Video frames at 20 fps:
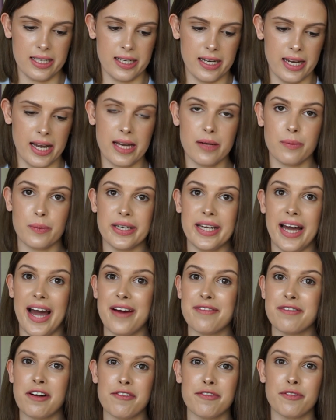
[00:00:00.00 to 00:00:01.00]
And we
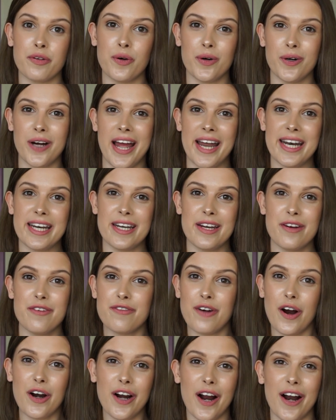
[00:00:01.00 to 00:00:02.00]
have 4 edited
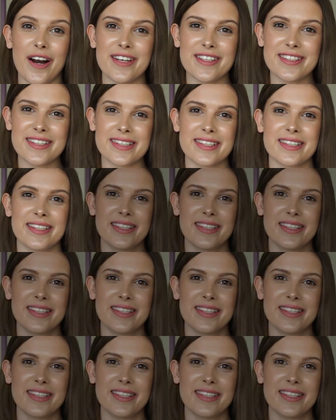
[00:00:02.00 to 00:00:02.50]
photos.